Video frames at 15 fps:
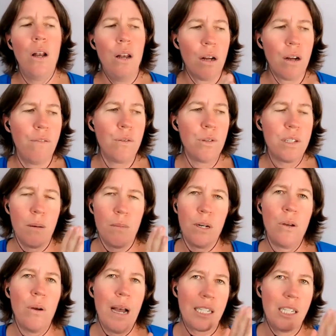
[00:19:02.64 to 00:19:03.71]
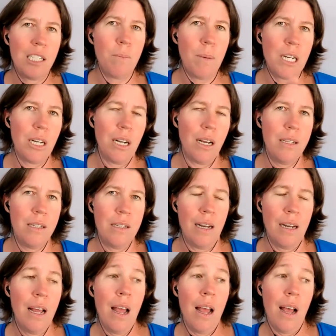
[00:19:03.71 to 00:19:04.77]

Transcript: look for somebody who actually specializes in. It.